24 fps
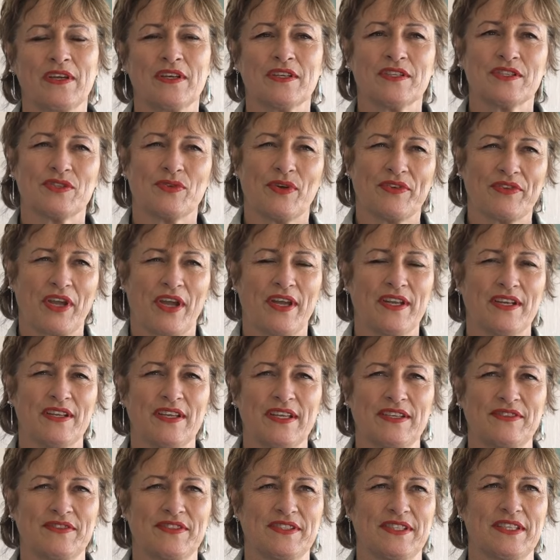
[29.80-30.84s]
So I kind of
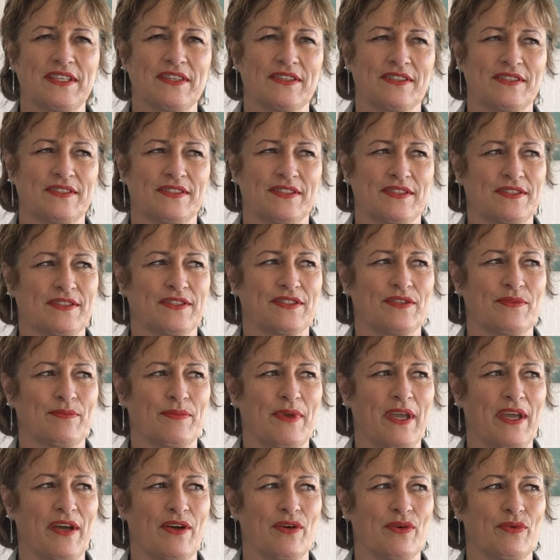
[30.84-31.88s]
have seen the system,
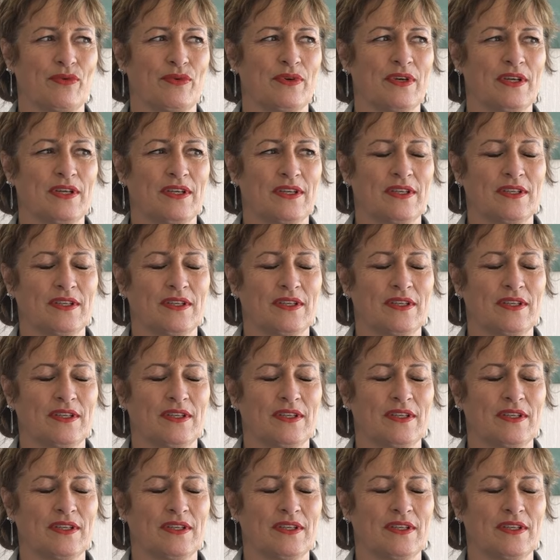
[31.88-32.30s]
how